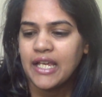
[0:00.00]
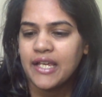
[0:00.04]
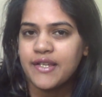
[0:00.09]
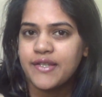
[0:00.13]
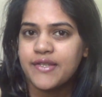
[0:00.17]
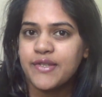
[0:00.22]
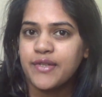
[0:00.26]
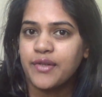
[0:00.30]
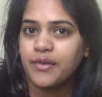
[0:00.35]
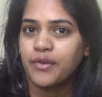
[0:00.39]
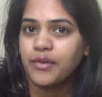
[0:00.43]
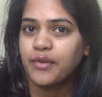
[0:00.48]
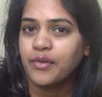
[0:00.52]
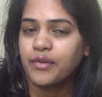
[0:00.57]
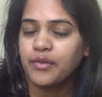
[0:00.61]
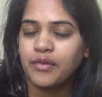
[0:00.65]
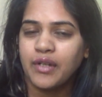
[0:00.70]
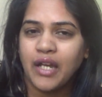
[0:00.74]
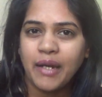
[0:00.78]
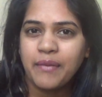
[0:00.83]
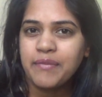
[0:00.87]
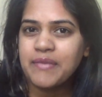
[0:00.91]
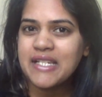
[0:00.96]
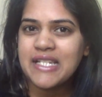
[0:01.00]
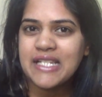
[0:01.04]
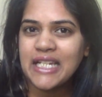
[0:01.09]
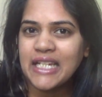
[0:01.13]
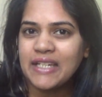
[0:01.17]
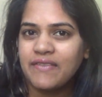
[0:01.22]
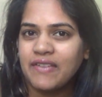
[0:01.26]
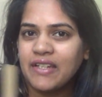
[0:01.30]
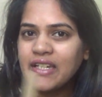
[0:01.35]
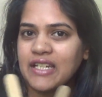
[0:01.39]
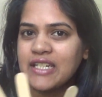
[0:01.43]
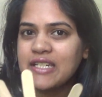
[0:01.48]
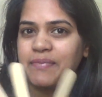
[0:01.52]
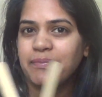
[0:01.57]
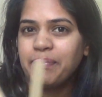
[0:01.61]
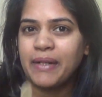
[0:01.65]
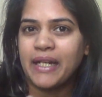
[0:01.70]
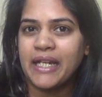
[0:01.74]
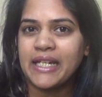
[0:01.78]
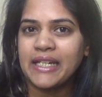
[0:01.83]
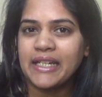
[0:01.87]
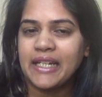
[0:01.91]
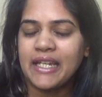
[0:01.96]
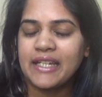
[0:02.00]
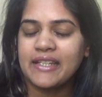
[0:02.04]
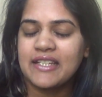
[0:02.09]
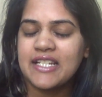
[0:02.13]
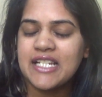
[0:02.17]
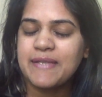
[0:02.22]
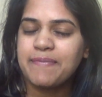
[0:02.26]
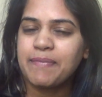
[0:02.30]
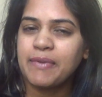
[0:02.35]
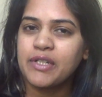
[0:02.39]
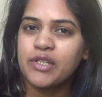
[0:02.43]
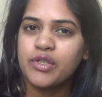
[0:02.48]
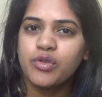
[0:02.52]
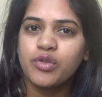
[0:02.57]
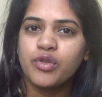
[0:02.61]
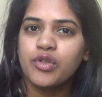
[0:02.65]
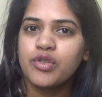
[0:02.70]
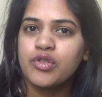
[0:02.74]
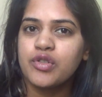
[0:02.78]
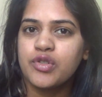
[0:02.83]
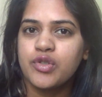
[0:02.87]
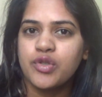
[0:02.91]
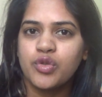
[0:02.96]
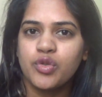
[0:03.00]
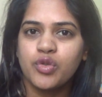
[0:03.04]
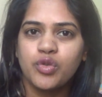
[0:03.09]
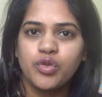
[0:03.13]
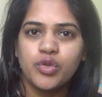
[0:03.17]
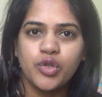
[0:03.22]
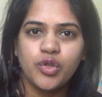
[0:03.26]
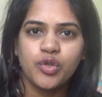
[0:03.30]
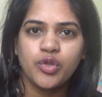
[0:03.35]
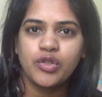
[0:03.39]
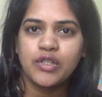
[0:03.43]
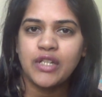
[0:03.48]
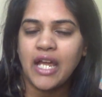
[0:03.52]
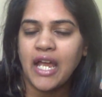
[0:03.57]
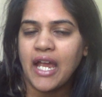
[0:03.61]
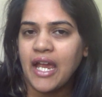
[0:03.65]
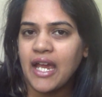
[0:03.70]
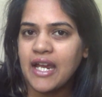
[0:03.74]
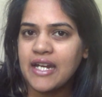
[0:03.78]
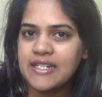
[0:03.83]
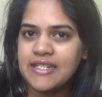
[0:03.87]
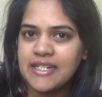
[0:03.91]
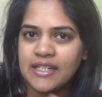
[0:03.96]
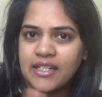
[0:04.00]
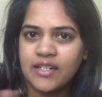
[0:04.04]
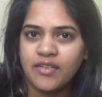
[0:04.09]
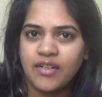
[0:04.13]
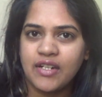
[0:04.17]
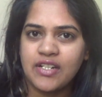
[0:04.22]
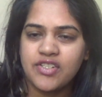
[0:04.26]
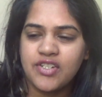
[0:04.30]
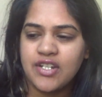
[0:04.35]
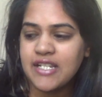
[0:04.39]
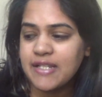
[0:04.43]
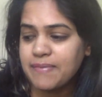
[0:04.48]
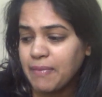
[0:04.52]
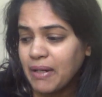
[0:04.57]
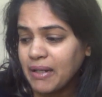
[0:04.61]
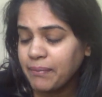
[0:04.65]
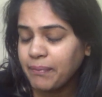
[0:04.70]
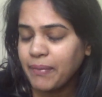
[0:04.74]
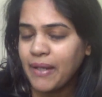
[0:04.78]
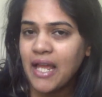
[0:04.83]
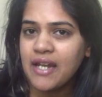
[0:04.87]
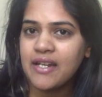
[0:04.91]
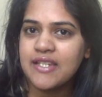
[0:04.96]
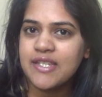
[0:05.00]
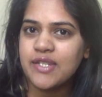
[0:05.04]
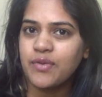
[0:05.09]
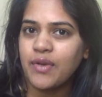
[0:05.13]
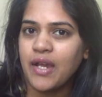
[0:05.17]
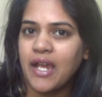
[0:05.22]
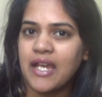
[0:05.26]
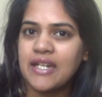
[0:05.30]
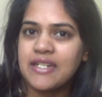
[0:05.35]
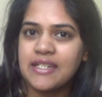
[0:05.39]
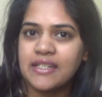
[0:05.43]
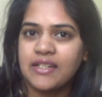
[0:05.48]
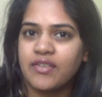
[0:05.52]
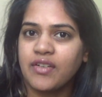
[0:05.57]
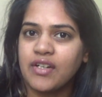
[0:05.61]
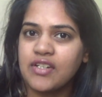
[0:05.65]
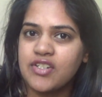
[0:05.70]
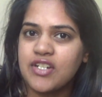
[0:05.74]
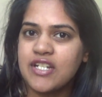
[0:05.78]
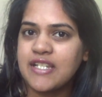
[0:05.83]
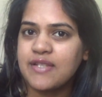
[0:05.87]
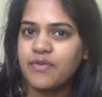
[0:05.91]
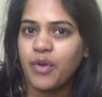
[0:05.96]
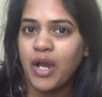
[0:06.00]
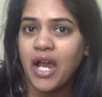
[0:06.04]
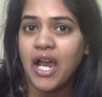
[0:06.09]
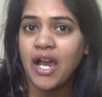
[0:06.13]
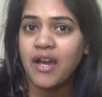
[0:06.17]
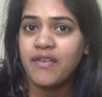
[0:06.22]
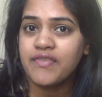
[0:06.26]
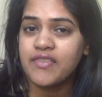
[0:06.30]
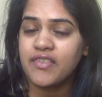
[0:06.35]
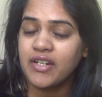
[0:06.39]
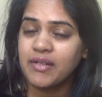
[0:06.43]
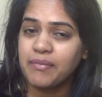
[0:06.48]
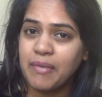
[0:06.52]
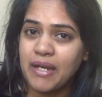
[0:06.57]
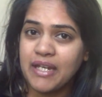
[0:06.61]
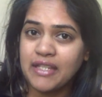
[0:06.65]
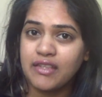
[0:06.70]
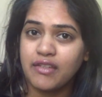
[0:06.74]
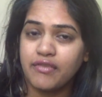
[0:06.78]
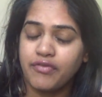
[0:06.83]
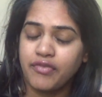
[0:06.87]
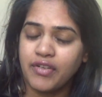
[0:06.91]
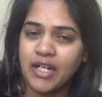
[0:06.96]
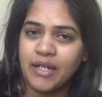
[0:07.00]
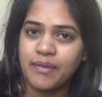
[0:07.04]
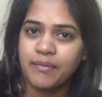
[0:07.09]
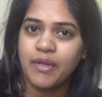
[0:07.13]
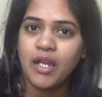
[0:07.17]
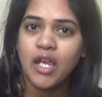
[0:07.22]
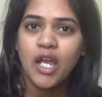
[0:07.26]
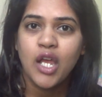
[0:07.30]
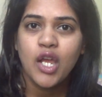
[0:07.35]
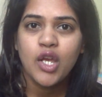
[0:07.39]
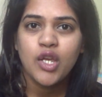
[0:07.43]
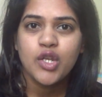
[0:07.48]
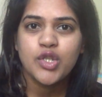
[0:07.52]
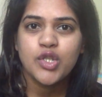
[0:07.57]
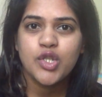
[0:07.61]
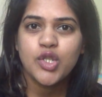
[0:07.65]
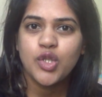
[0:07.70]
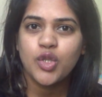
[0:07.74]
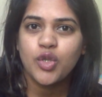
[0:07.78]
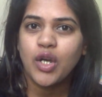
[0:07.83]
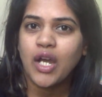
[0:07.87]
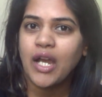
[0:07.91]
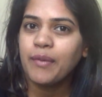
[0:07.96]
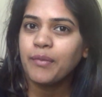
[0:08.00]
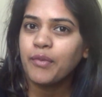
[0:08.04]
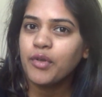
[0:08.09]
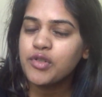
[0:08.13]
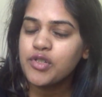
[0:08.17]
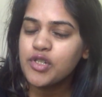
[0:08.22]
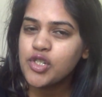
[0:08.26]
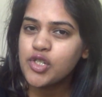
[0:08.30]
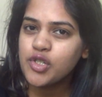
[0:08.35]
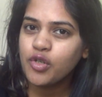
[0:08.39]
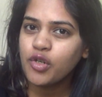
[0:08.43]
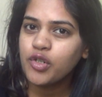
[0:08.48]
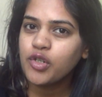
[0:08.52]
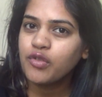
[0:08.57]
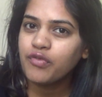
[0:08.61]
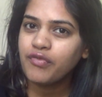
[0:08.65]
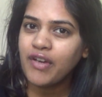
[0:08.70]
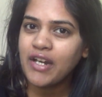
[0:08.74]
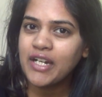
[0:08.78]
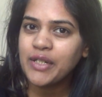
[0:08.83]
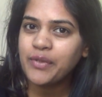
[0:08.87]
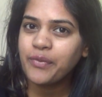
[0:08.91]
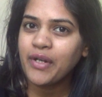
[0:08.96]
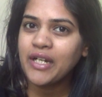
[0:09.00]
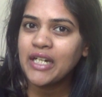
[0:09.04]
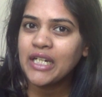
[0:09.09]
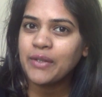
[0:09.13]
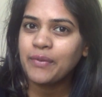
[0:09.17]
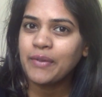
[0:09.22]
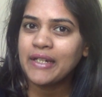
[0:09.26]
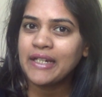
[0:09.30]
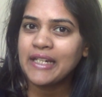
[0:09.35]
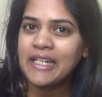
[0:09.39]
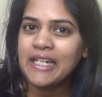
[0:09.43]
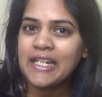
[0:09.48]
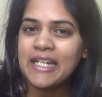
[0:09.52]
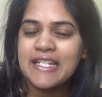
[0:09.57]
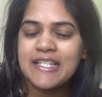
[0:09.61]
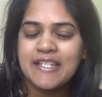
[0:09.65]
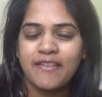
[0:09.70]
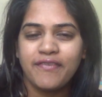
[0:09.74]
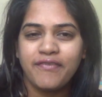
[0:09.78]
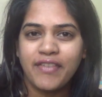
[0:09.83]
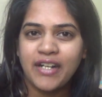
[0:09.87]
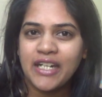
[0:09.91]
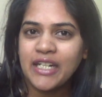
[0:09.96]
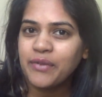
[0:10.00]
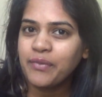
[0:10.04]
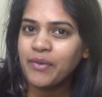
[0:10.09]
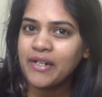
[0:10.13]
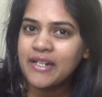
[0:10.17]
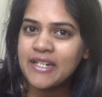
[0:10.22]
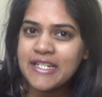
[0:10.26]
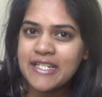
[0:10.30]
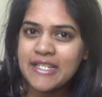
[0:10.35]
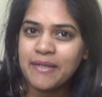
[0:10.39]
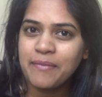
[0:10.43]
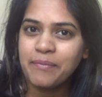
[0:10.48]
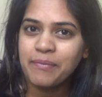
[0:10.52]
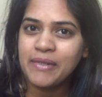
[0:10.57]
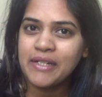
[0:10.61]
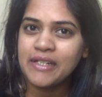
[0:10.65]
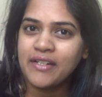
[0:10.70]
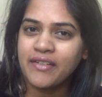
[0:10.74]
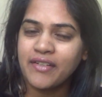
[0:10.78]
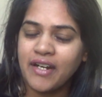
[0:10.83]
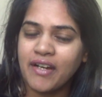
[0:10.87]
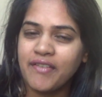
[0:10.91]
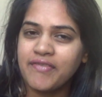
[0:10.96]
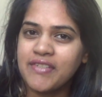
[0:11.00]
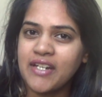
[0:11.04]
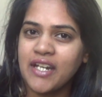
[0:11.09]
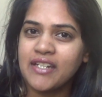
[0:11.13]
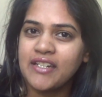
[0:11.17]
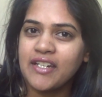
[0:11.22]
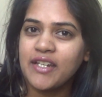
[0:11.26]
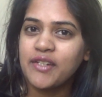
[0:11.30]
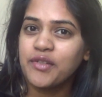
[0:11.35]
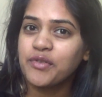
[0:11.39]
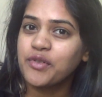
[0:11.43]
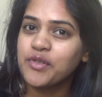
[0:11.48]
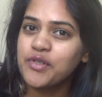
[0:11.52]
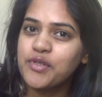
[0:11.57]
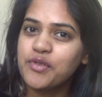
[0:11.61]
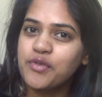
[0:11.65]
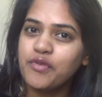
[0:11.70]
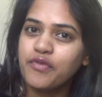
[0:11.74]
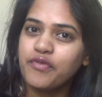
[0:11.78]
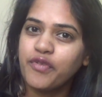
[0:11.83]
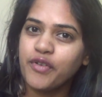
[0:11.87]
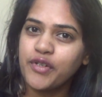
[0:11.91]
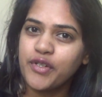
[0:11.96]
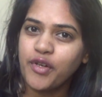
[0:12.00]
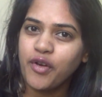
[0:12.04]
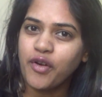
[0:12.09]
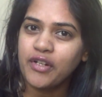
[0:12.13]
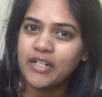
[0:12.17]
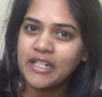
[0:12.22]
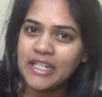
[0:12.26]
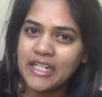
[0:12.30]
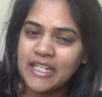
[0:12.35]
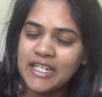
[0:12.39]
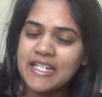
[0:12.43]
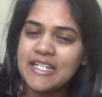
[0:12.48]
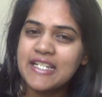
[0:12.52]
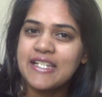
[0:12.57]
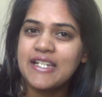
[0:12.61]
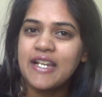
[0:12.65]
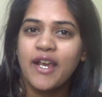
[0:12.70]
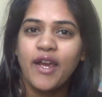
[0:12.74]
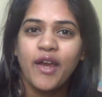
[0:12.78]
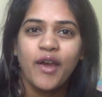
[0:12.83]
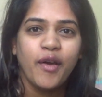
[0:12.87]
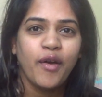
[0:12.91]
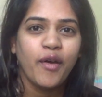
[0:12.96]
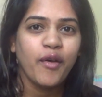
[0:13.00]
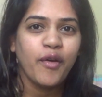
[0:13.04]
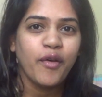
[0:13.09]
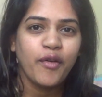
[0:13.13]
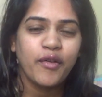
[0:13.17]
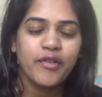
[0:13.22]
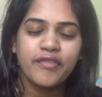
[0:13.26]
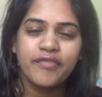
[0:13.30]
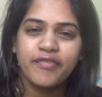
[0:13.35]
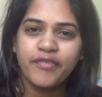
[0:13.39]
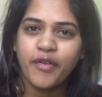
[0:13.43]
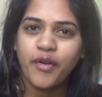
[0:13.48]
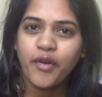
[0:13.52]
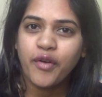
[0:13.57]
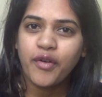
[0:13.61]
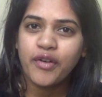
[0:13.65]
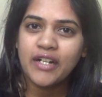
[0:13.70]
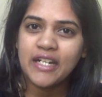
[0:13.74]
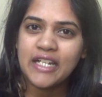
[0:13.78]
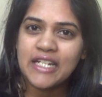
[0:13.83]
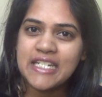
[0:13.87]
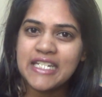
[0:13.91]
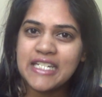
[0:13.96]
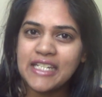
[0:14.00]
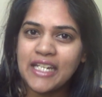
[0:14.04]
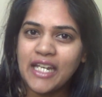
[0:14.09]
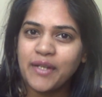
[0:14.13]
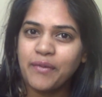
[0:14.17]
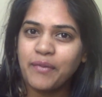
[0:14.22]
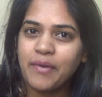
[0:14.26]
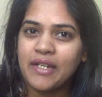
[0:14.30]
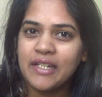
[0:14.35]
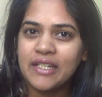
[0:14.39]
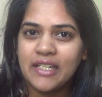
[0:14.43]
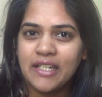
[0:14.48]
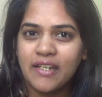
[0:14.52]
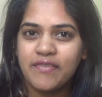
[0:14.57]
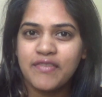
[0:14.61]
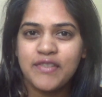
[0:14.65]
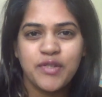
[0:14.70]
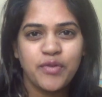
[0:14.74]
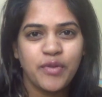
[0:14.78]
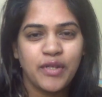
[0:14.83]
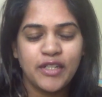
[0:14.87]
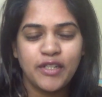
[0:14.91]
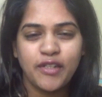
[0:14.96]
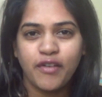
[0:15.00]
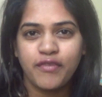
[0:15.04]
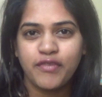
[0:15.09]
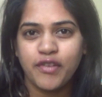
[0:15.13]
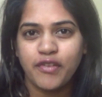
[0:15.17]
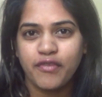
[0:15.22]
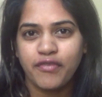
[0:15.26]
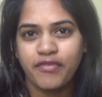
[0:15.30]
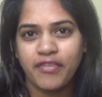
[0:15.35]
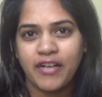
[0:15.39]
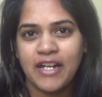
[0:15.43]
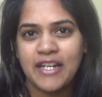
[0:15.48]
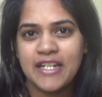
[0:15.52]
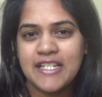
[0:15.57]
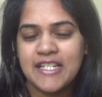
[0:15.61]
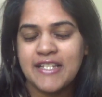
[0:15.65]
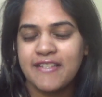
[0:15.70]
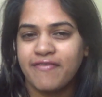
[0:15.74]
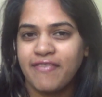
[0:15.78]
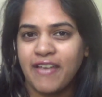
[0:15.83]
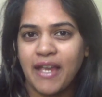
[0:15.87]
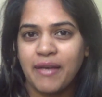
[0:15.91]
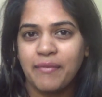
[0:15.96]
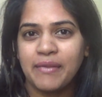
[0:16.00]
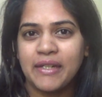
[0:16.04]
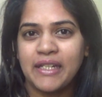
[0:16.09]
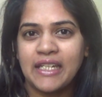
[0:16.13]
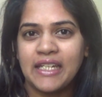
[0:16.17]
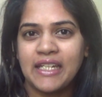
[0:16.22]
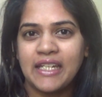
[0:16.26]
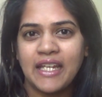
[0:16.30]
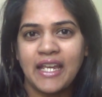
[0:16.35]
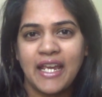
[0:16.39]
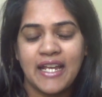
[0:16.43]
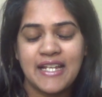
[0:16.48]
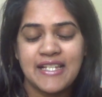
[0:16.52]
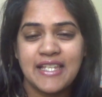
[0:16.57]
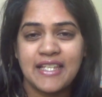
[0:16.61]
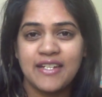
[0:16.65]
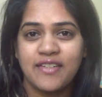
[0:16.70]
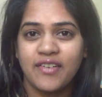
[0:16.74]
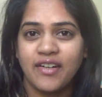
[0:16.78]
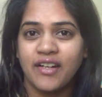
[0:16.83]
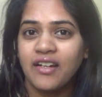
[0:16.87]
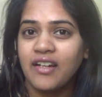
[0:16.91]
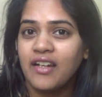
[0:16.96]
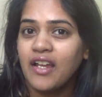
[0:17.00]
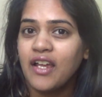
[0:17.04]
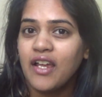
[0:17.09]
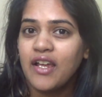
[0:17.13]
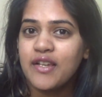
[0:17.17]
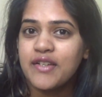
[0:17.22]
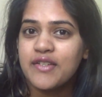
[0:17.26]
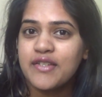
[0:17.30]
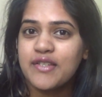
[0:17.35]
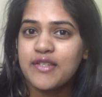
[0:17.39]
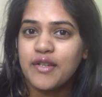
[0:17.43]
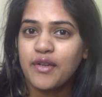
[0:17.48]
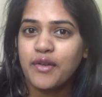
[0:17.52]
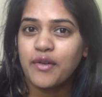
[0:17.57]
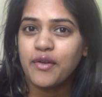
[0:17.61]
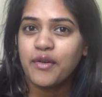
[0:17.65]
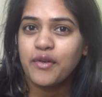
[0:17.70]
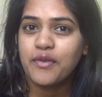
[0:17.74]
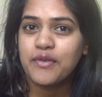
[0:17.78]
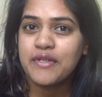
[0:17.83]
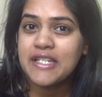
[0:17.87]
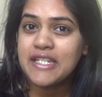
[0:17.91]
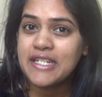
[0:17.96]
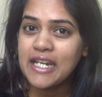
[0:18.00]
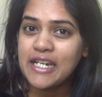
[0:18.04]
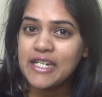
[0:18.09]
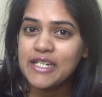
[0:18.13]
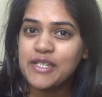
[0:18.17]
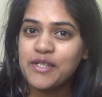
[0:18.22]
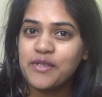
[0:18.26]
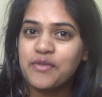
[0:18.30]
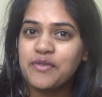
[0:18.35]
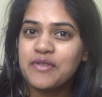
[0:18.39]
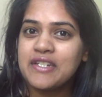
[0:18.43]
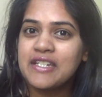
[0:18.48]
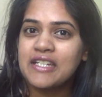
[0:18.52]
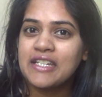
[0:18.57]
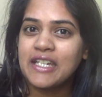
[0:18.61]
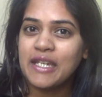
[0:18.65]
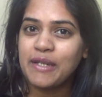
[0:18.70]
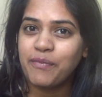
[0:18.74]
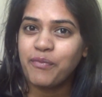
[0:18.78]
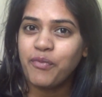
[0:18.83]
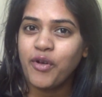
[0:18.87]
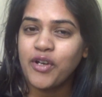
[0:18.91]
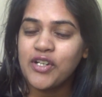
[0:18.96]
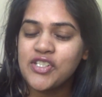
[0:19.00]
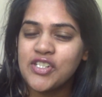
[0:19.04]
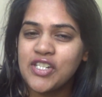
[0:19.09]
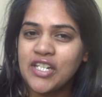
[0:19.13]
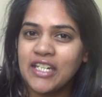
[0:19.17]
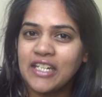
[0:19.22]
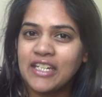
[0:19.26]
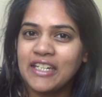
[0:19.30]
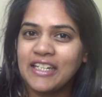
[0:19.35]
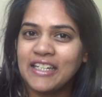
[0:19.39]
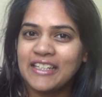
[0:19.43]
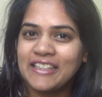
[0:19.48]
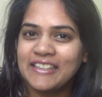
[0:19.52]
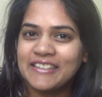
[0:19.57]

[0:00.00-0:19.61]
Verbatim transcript: So I'm just leaving it plain like this, but you could do, you could add decorations. My plan is to add decorations after I make the frame. So I'm going to show you very, very quickly. It's a very, very simple craft idea you could do for your kids or for a D I Y gift to any of your friends, family, et cetera. So stay tuned, keep watching.